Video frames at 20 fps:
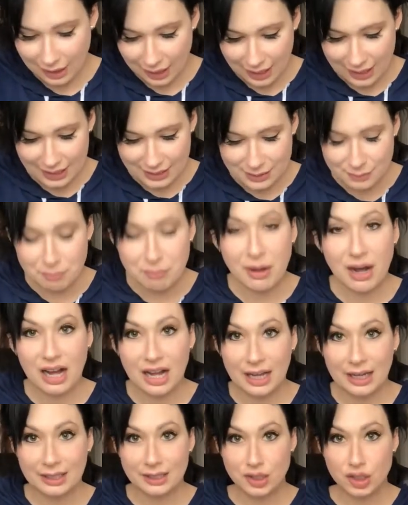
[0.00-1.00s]
I had to
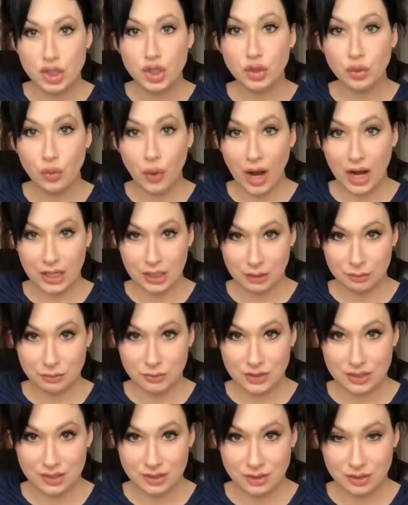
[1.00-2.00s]
buy 2
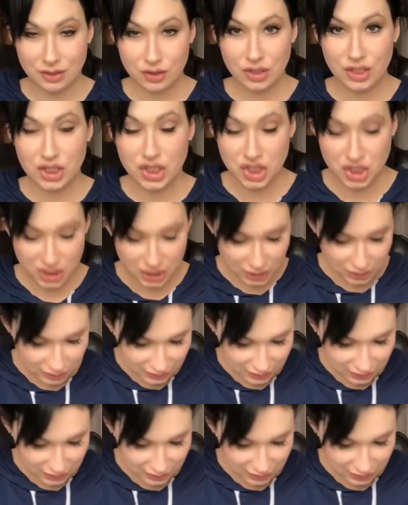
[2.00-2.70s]
items so that she